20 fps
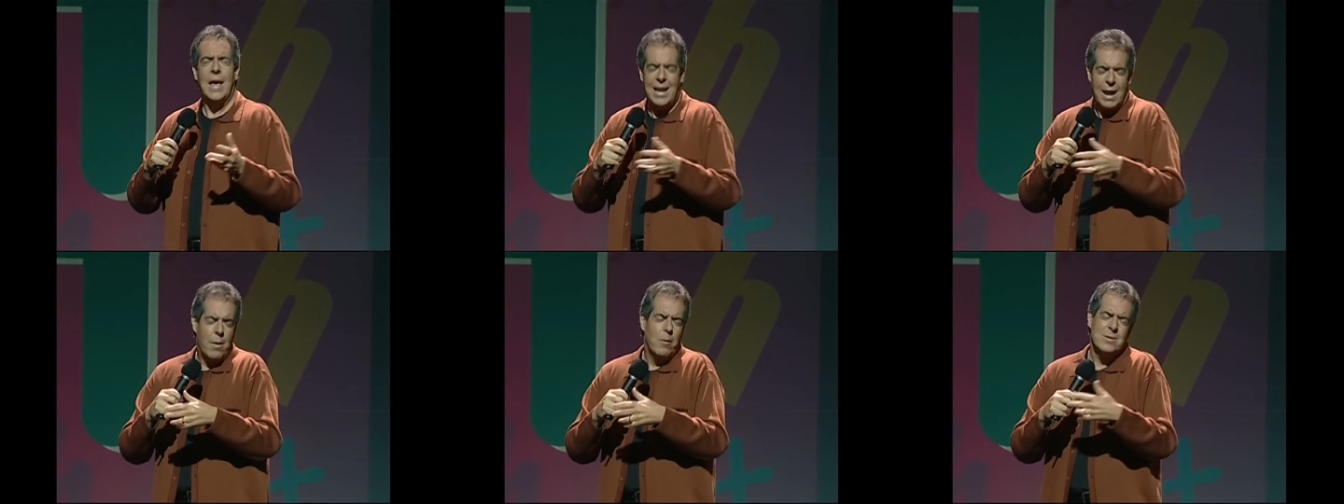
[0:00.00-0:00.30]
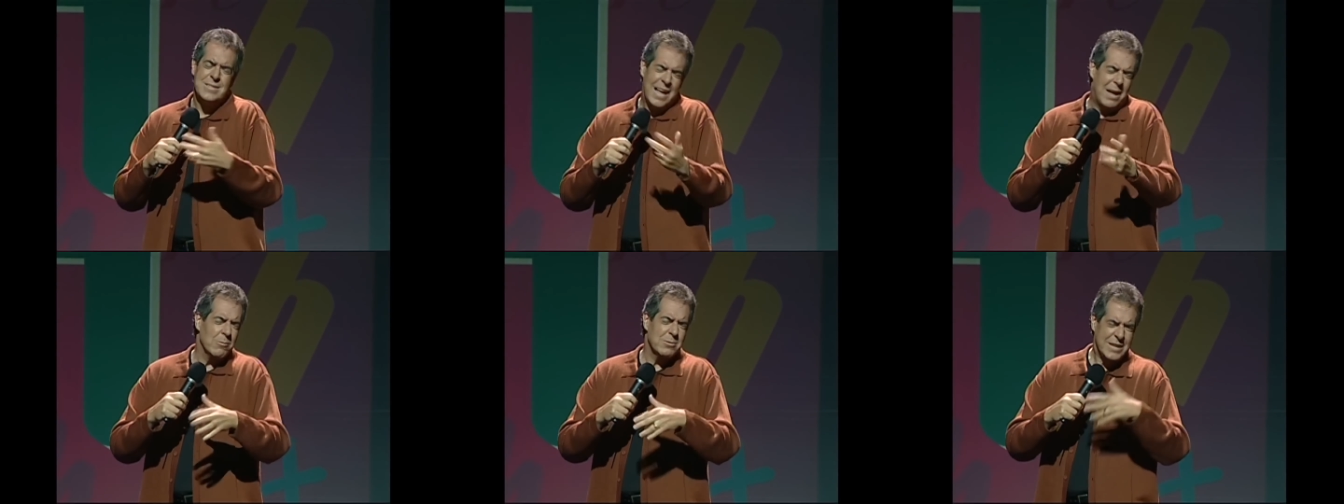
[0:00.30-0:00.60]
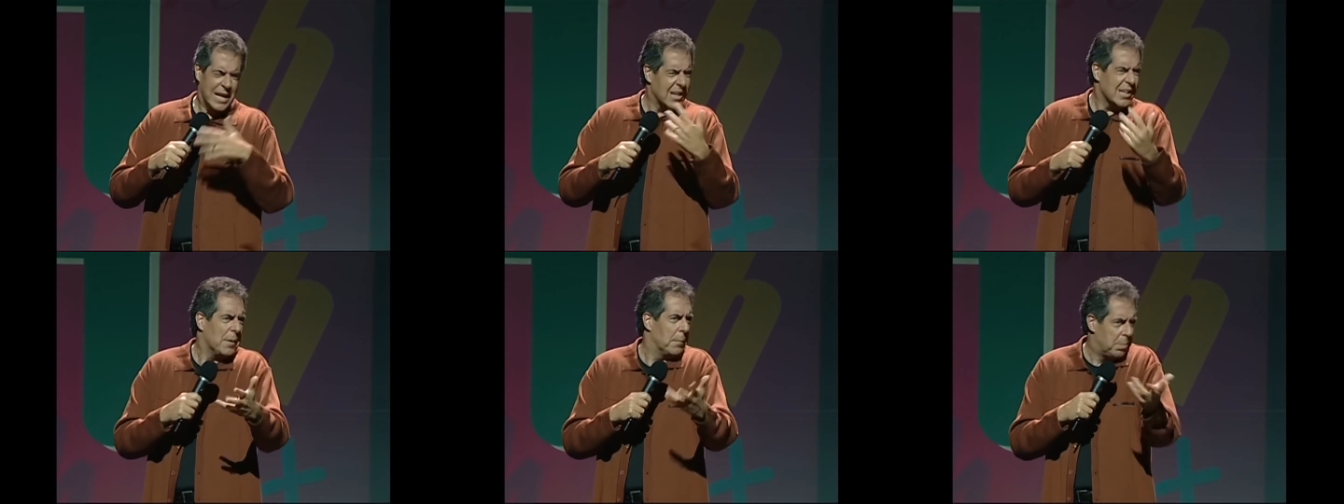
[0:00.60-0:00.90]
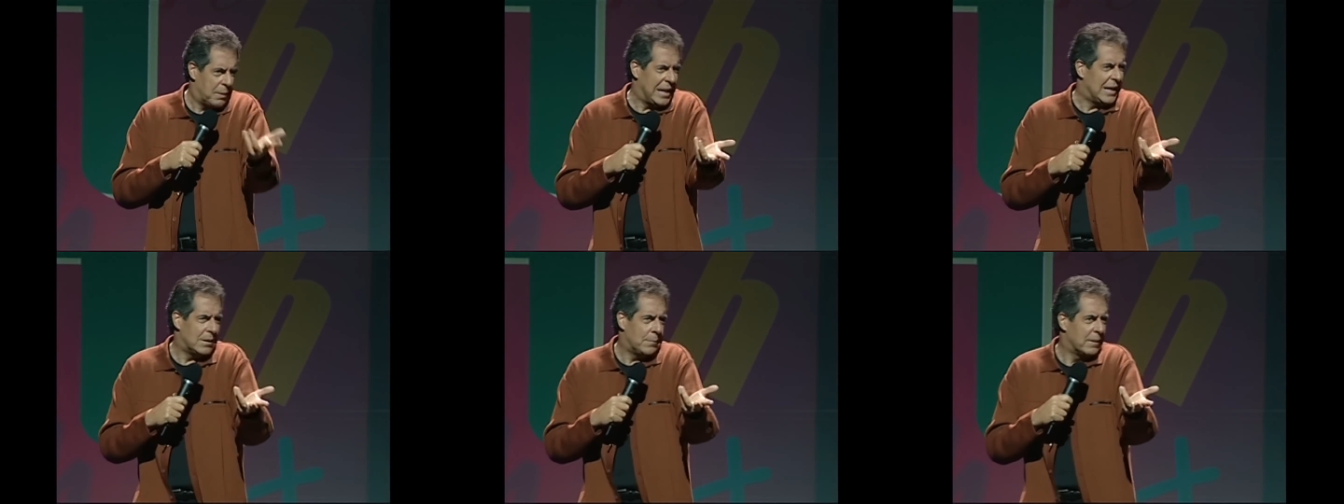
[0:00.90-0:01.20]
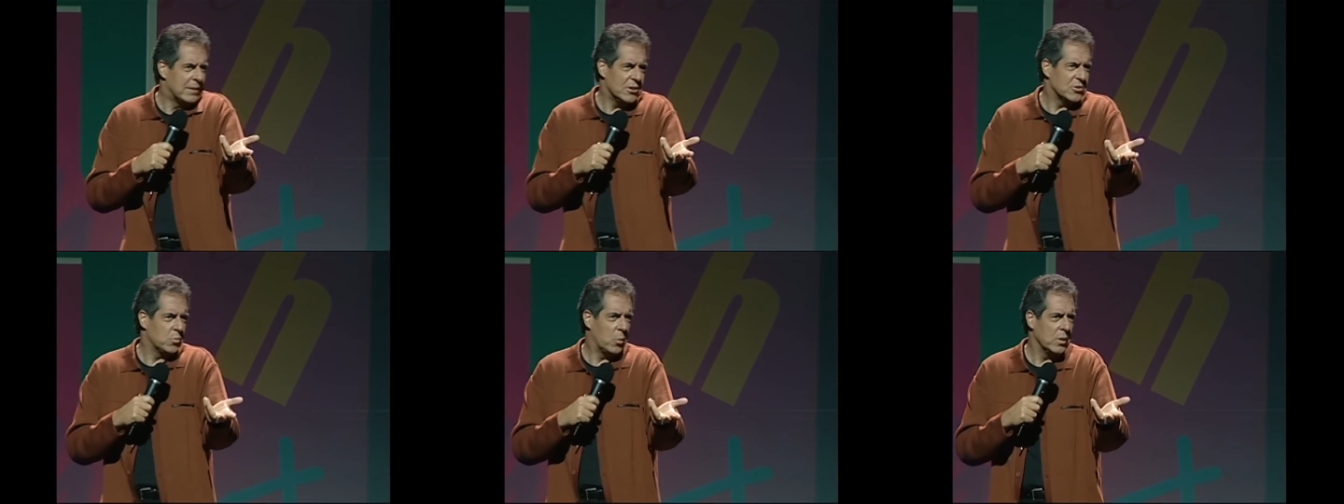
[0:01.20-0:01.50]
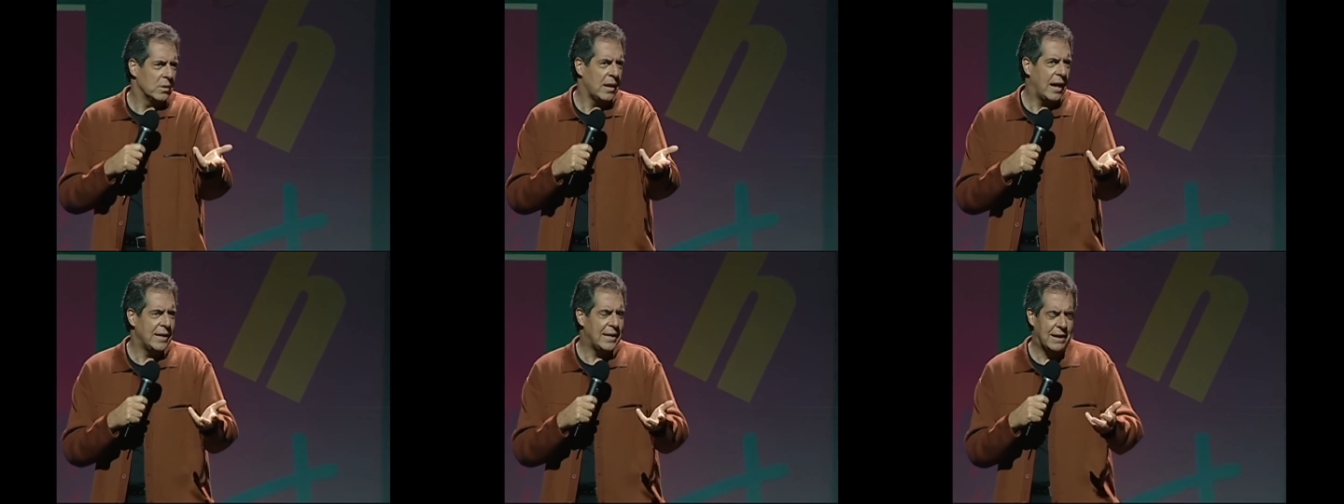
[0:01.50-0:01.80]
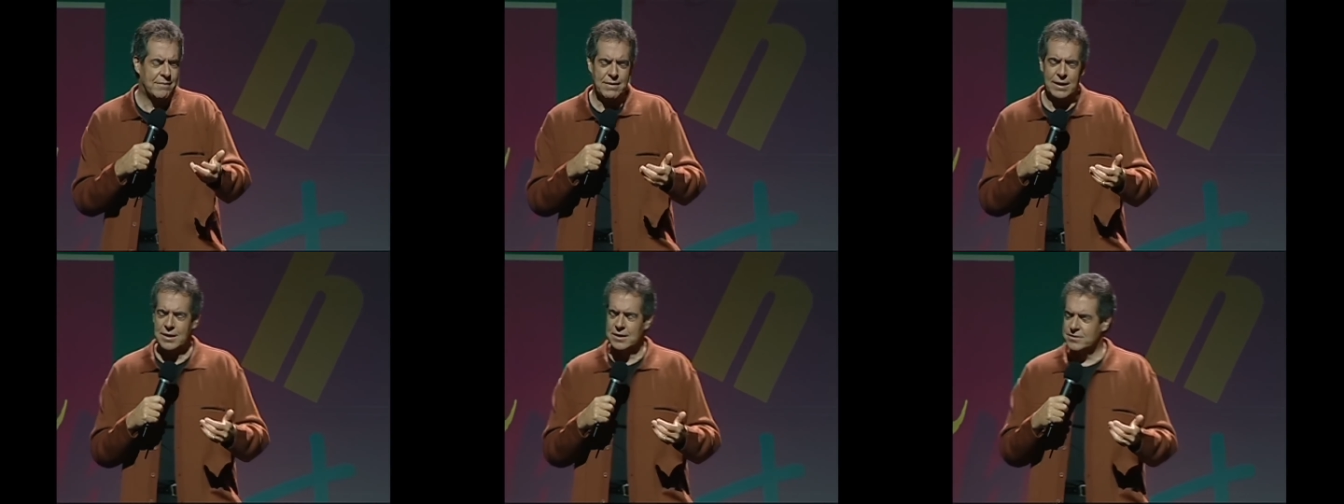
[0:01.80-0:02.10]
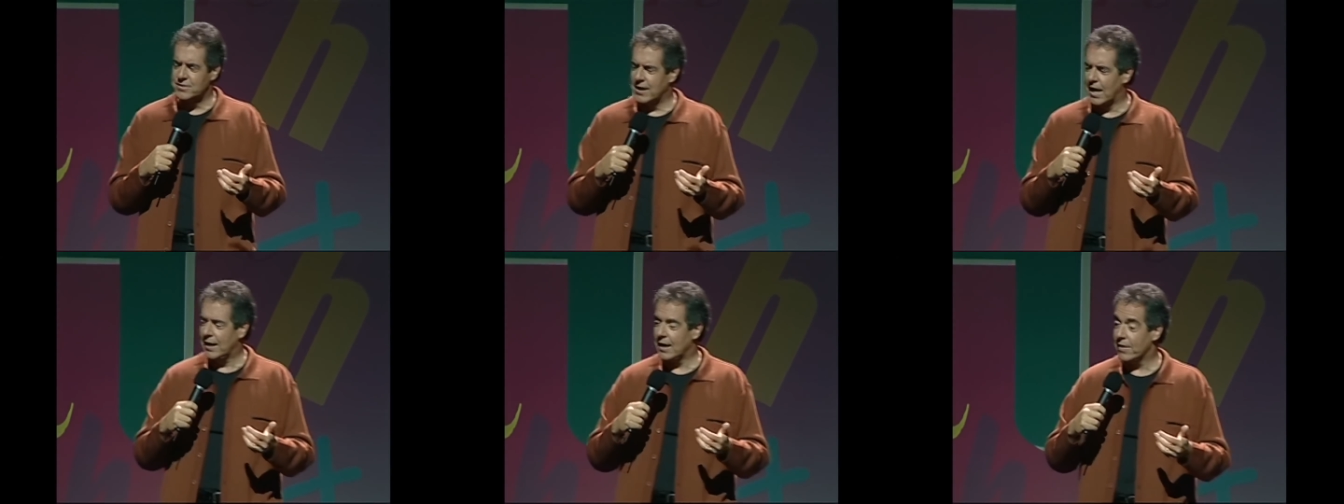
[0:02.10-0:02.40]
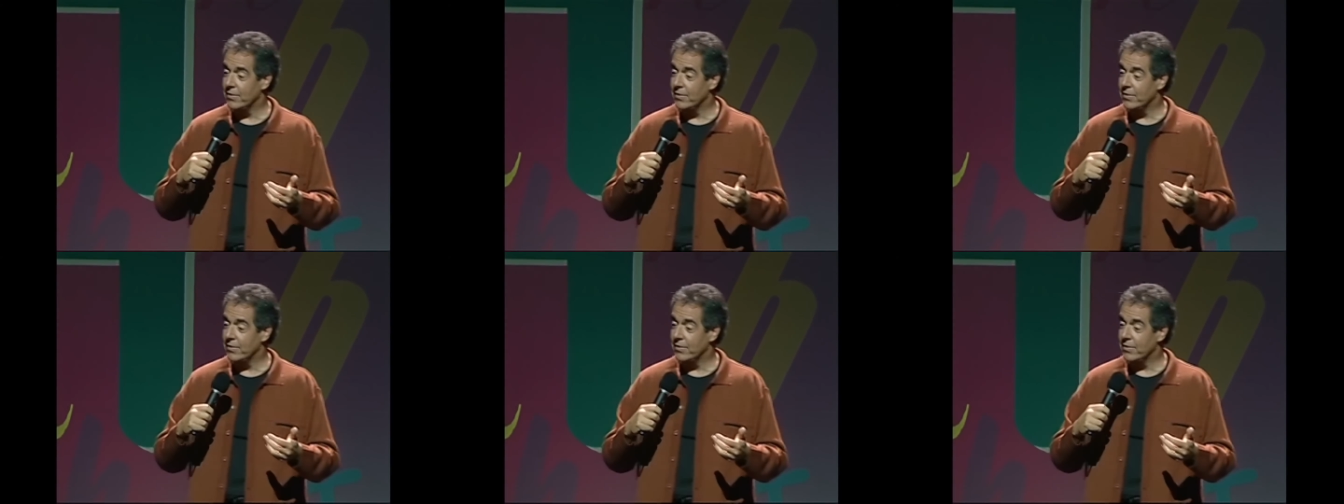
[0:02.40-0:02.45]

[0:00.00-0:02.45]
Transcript: And I was, I was kind of complaining about this one night in a set,